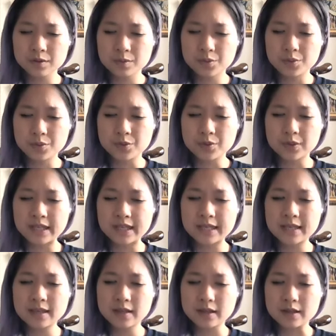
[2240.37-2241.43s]

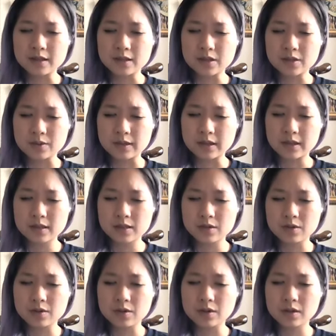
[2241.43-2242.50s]
breathe into it.
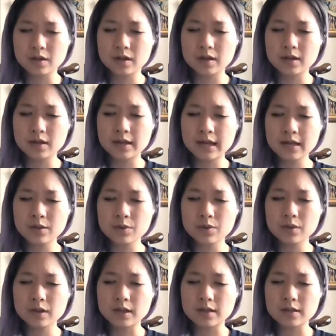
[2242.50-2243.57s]
So connect
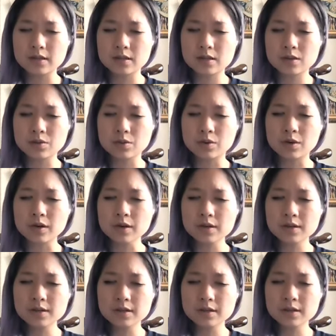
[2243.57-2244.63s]
with that
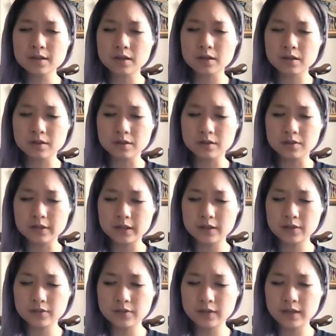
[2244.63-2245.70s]
source of
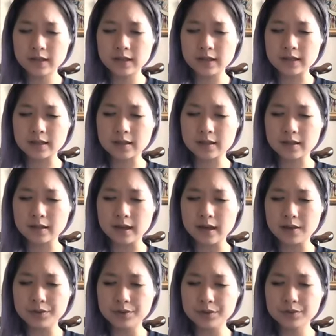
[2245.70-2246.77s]
infinite
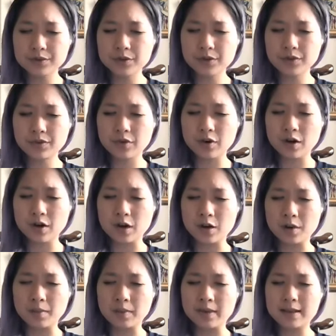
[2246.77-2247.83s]
love
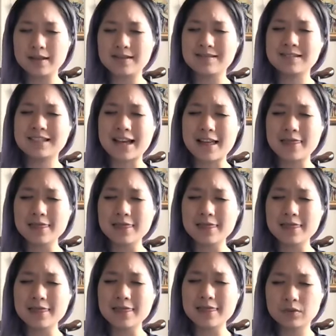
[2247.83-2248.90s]
from
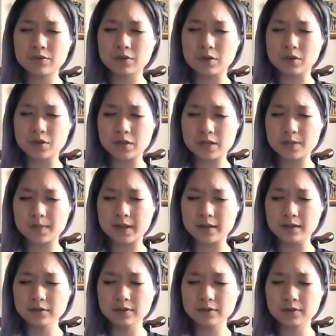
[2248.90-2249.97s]
10,000 floors above